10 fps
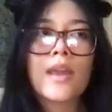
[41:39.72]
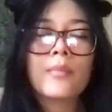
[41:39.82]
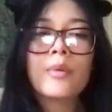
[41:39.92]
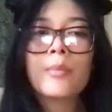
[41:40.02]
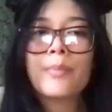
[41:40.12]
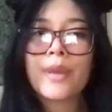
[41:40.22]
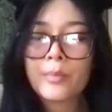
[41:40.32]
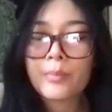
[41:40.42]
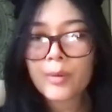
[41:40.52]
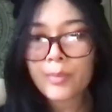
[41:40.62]
I am a
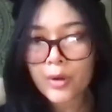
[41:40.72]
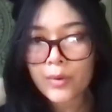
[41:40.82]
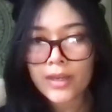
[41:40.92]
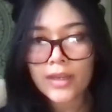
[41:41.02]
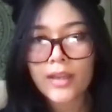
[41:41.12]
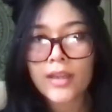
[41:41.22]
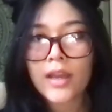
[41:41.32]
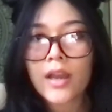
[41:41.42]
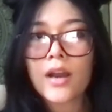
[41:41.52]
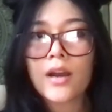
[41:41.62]
big proponent
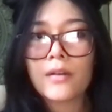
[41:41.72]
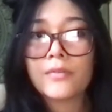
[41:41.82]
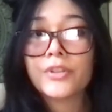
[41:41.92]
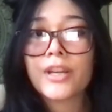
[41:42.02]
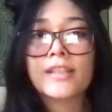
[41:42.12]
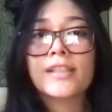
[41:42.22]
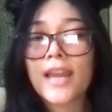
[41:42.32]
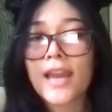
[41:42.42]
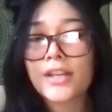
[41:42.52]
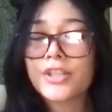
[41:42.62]
of direct
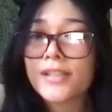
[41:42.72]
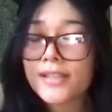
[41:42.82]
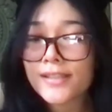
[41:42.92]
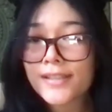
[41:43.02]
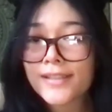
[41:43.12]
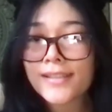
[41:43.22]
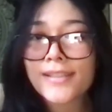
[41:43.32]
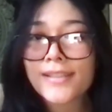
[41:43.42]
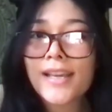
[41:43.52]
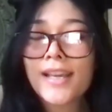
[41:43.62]
cash
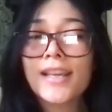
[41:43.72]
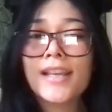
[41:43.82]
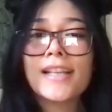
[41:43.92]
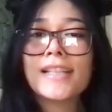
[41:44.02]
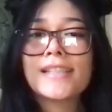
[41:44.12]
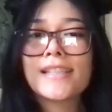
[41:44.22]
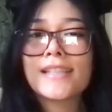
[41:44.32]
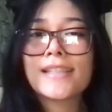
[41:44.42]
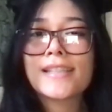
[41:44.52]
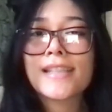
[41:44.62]
assistance
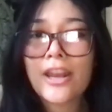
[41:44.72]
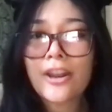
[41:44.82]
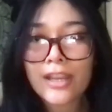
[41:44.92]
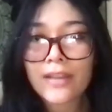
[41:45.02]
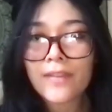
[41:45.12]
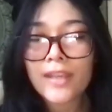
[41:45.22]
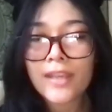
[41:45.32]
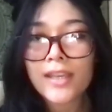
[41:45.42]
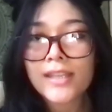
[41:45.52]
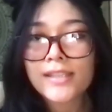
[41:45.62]
since
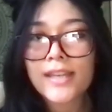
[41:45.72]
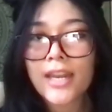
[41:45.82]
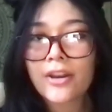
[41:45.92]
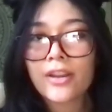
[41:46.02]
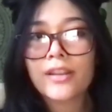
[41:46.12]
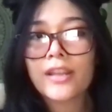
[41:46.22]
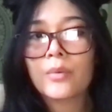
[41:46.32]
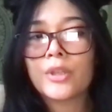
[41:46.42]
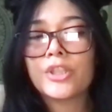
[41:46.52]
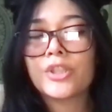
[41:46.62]
caregiving is an area
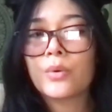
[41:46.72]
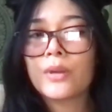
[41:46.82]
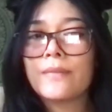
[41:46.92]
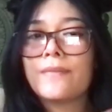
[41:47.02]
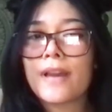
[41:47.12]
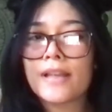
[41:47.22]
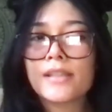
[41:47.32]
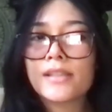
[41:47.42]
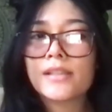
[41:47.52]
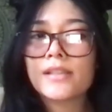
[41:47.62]
that we don't
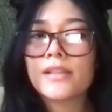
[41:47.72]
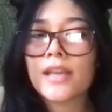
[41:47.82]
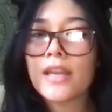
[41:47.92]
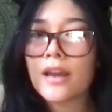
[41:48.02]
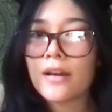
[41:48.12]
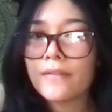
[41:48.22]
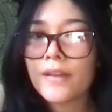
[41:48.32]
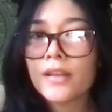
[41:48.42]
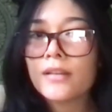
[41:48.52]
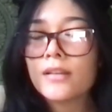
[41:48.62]
invest enough
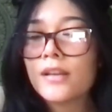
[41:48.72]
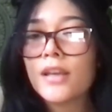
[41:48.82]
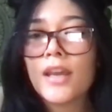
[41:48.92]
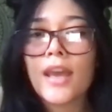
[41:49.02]
in.